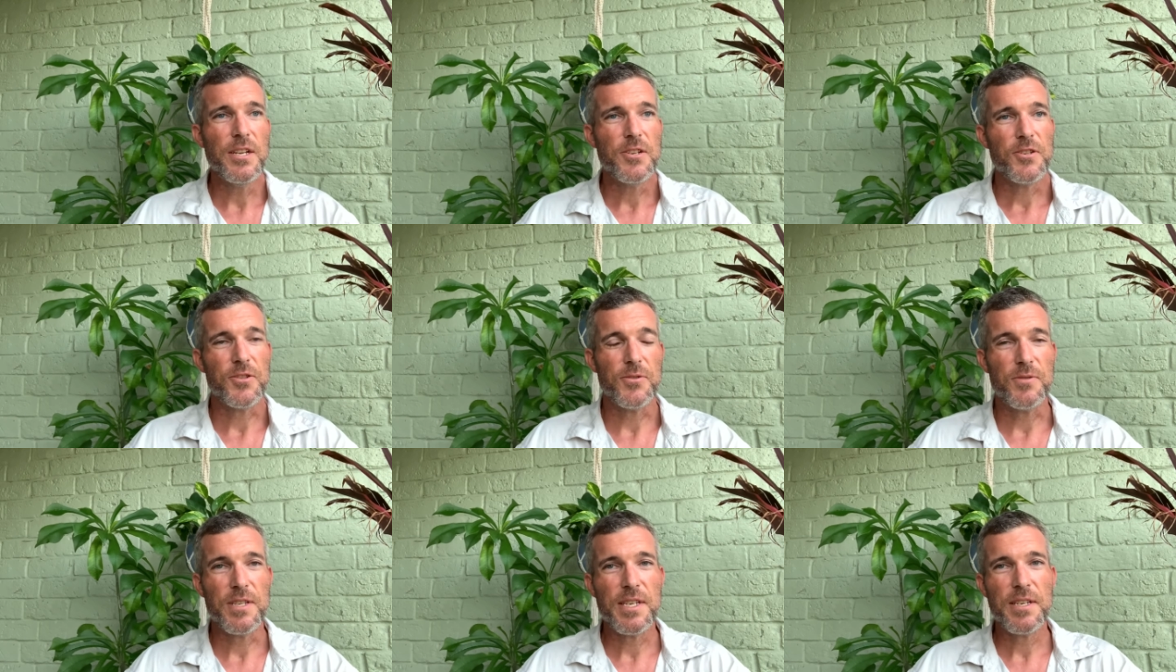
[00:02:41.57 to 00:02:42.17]

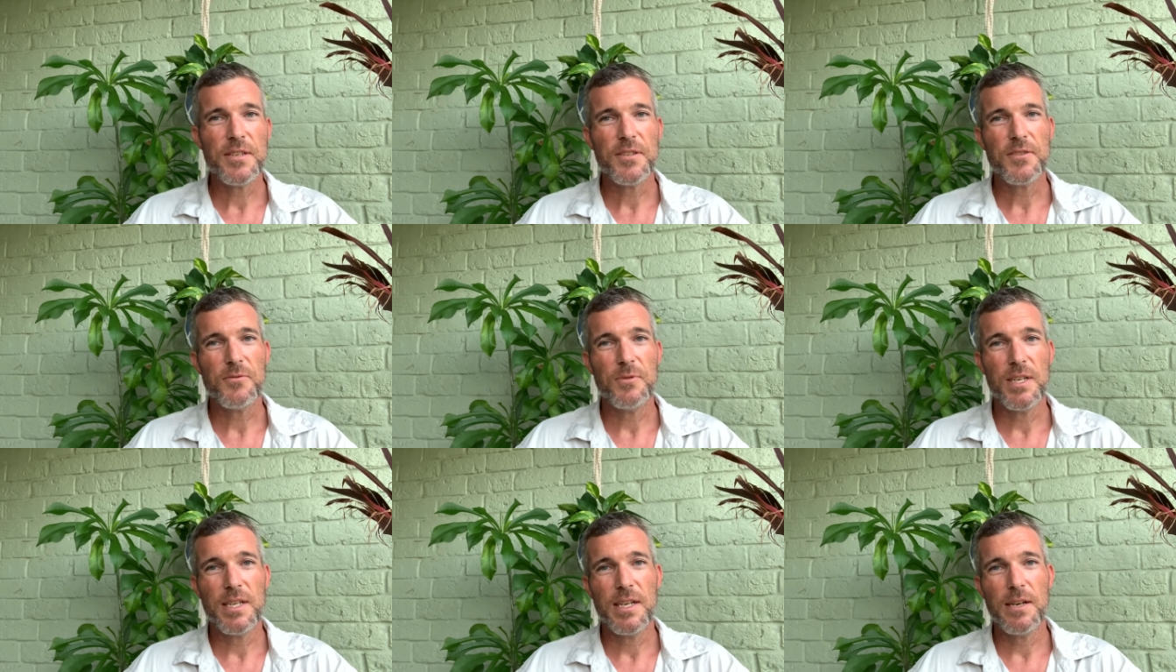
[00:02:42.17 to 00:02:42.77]
So that is
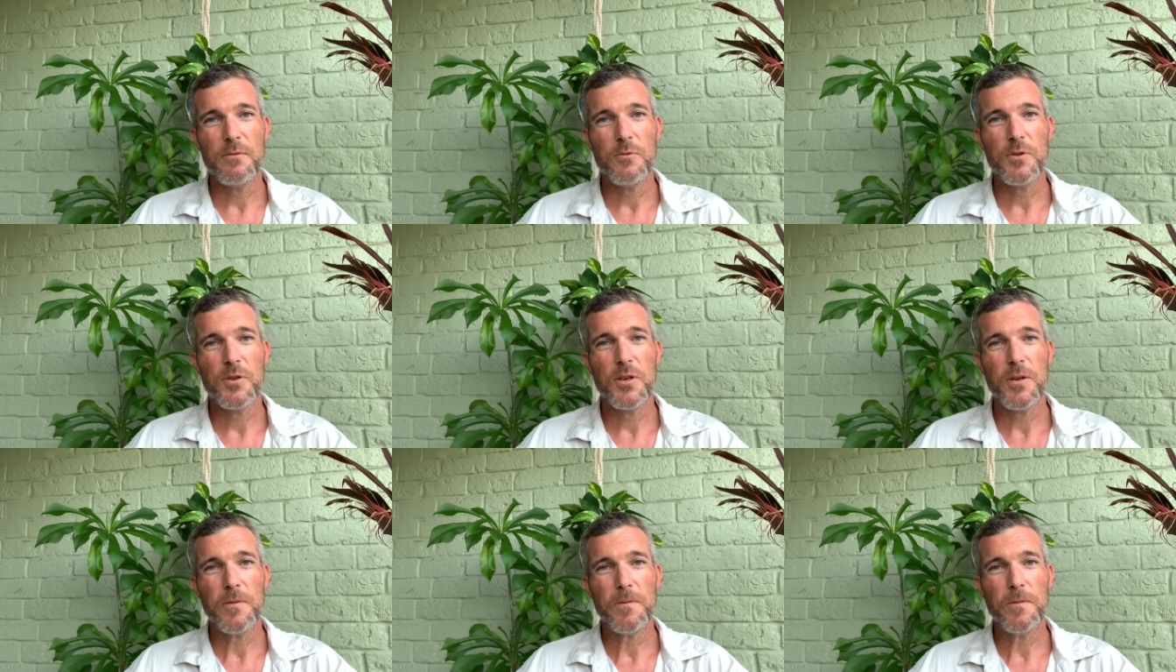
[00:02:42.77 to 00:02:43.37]
why I work
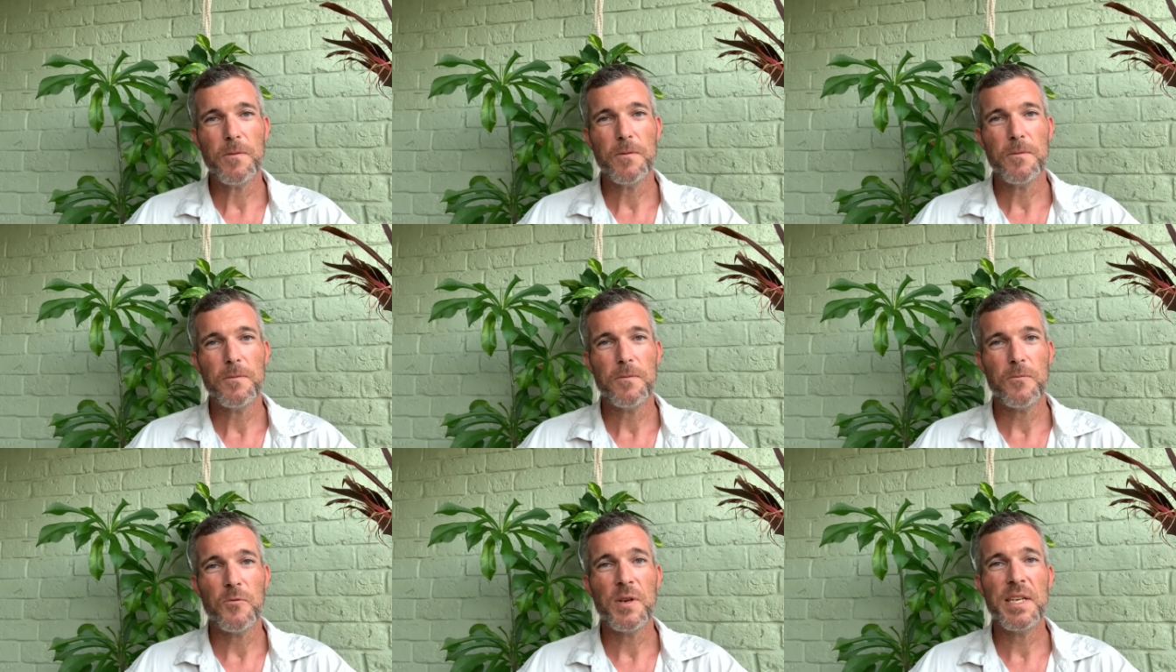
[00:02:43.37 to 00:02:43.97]
off
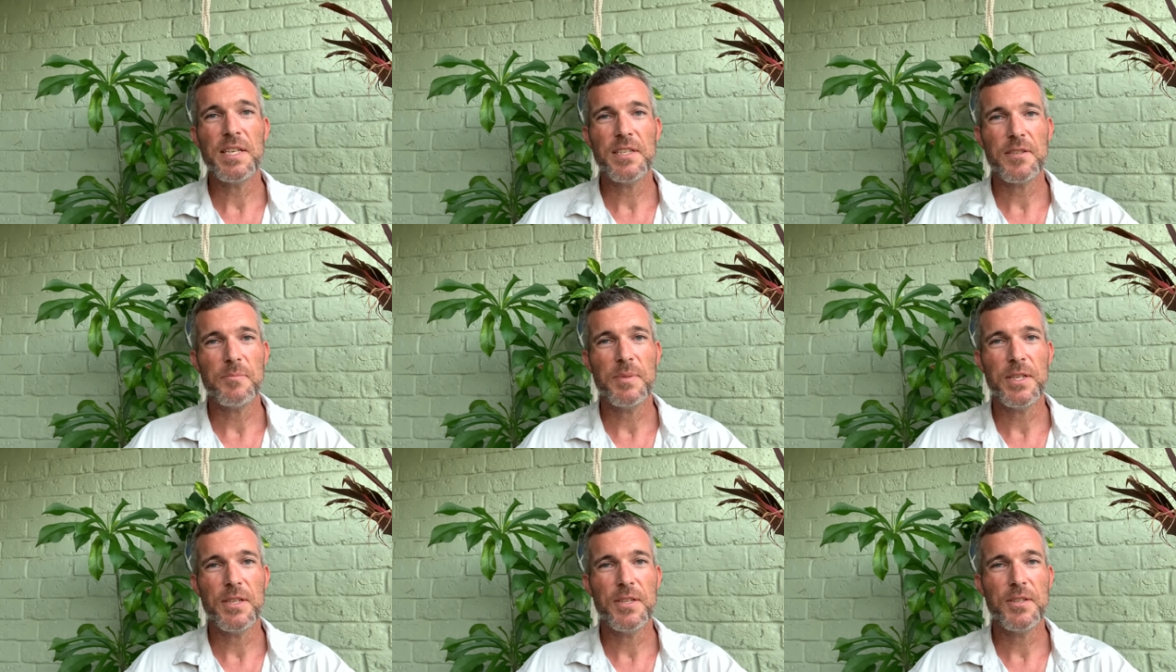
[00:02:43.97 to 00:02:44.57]
of raised
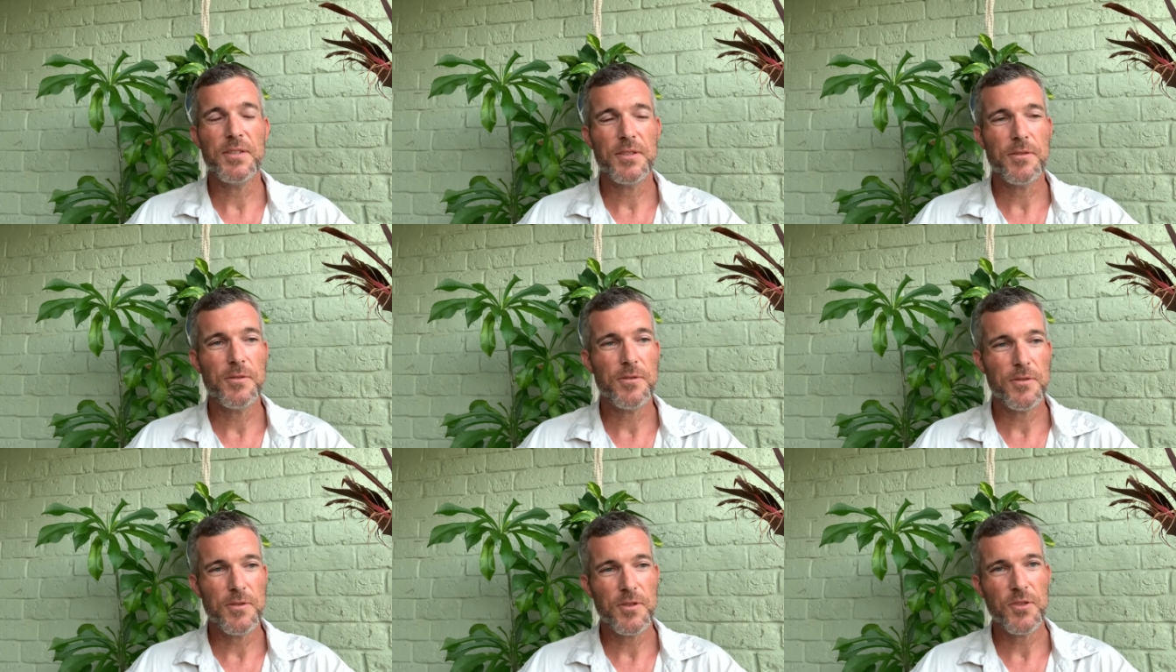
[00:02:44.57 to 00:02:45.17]
beds.
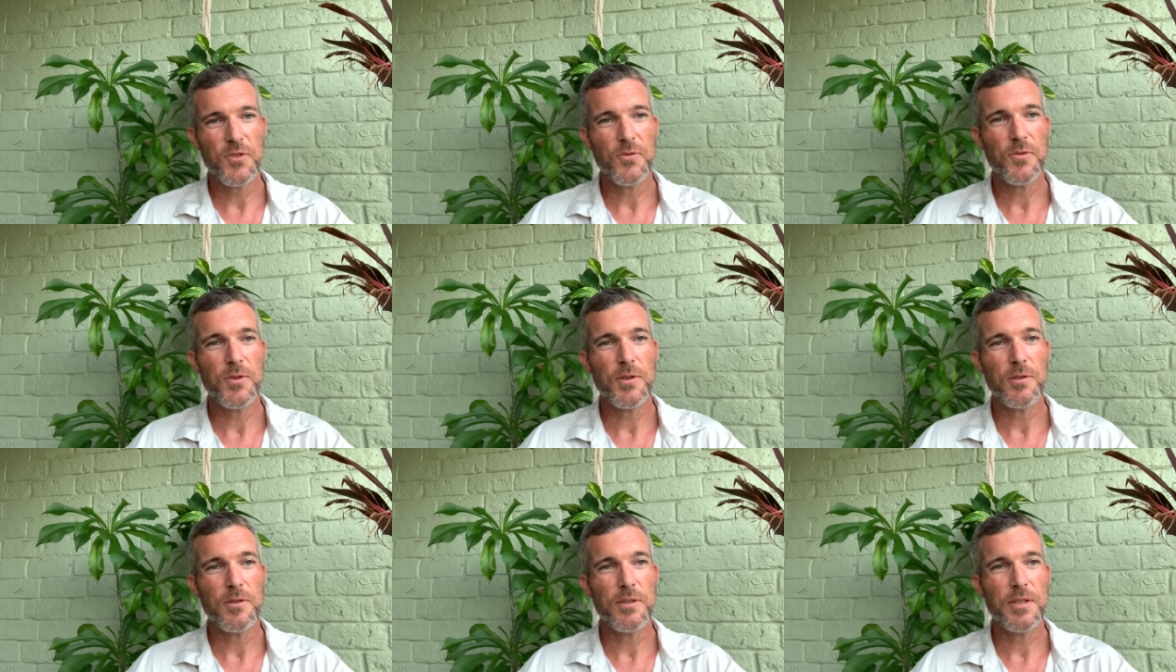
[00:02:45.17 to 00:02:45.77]
The
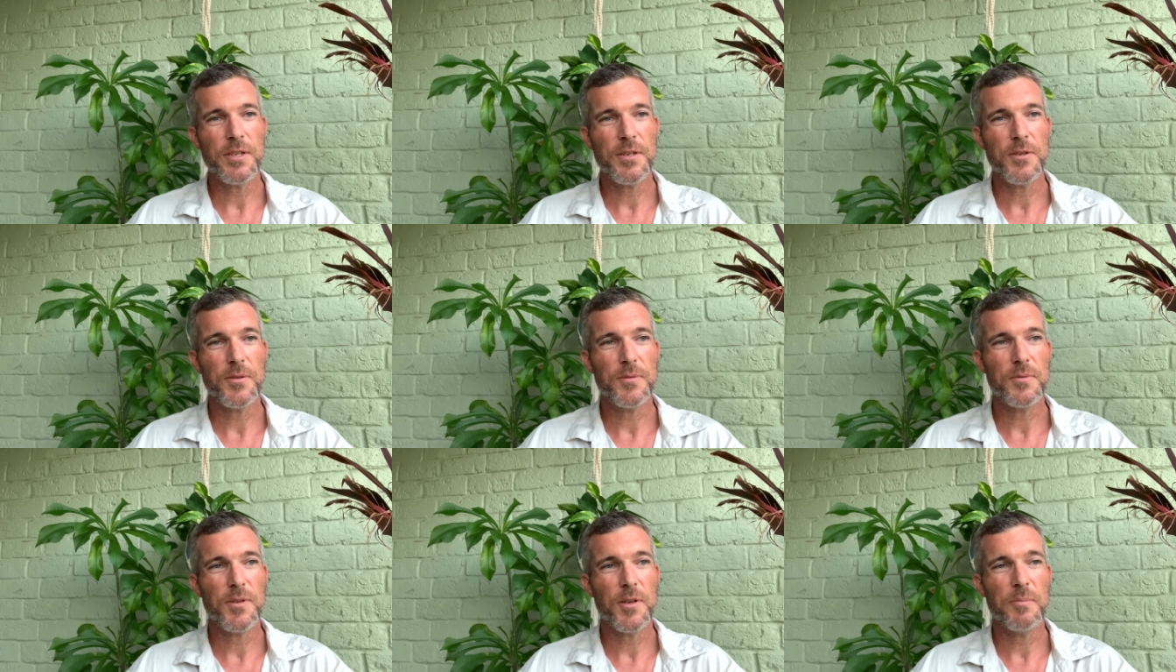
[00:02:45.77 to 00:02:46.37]
soil in
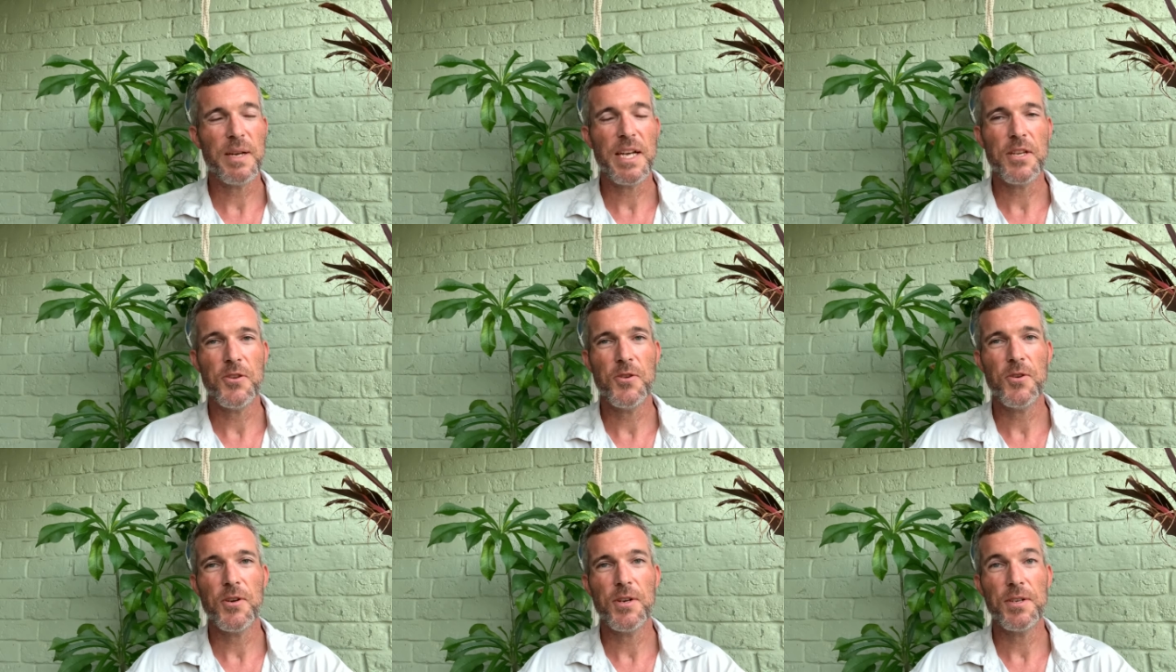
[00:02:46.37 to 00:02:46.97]
a
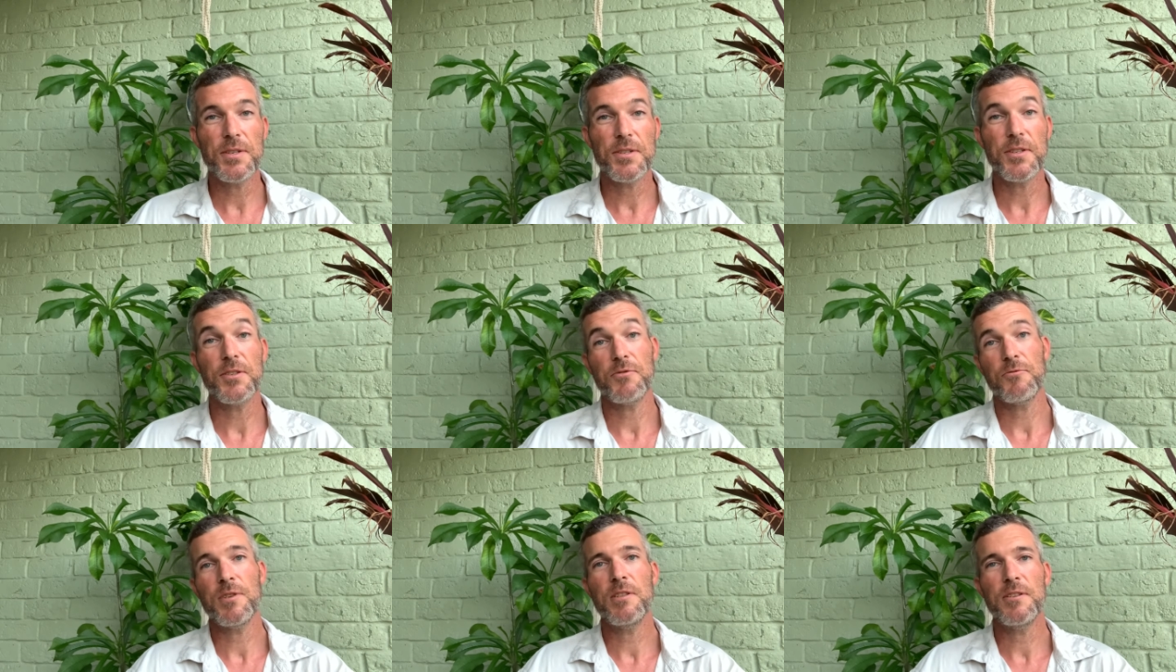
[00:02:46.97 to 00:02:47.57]
backyard is
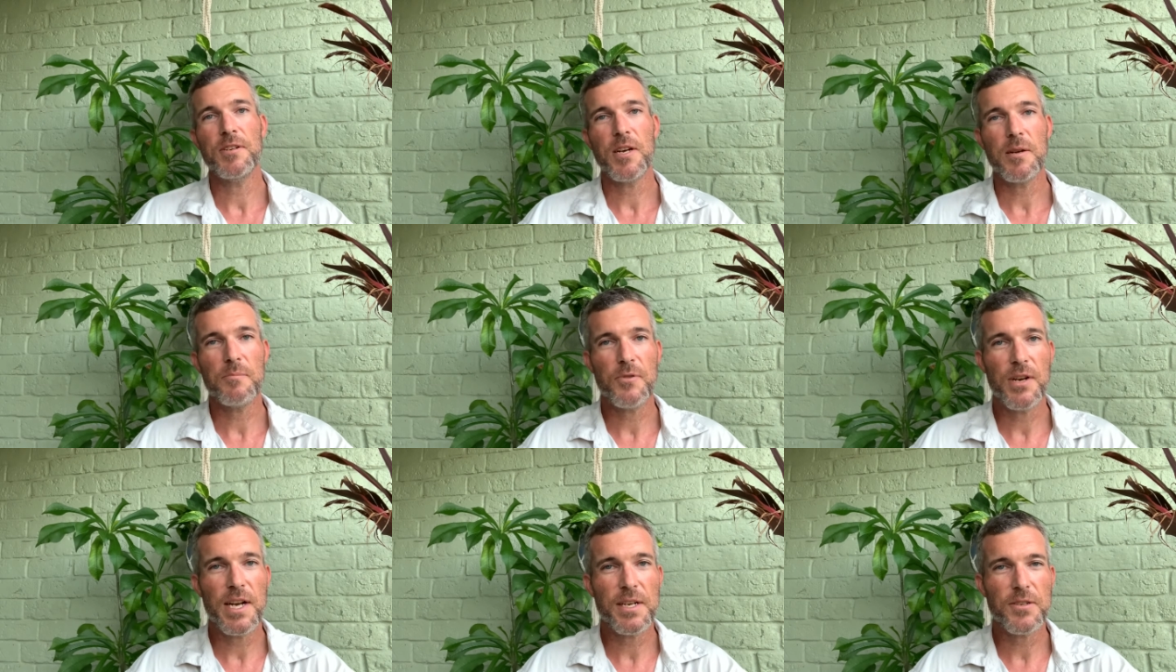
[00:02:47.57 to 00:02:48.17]
just really not
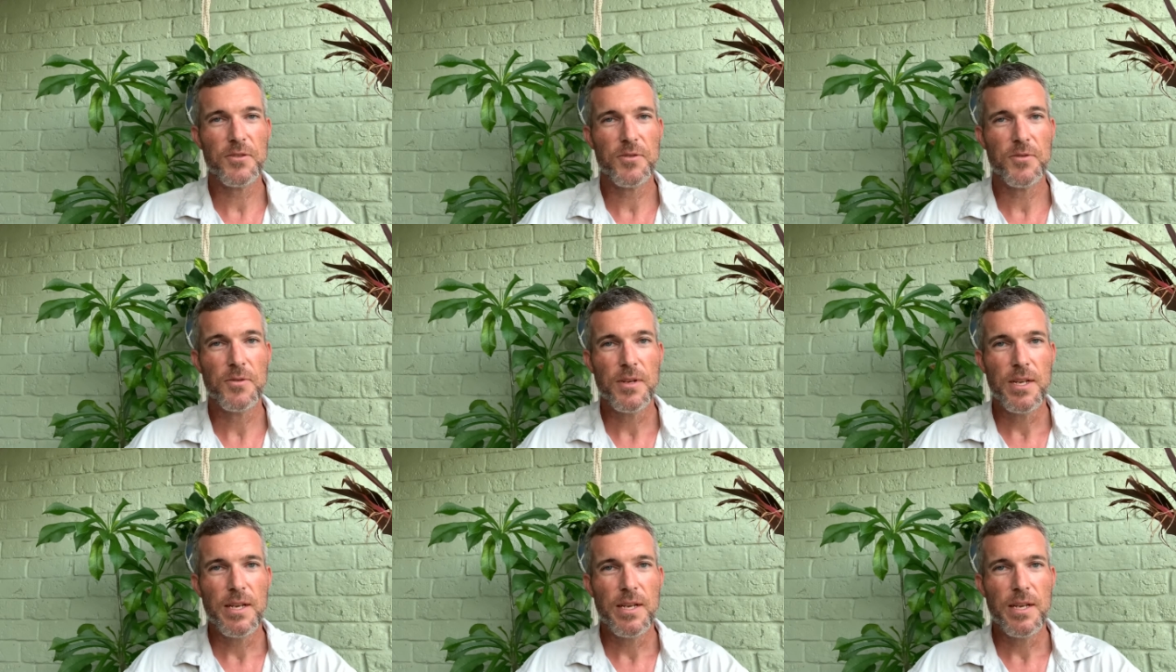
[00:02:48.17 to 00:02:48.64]
practical.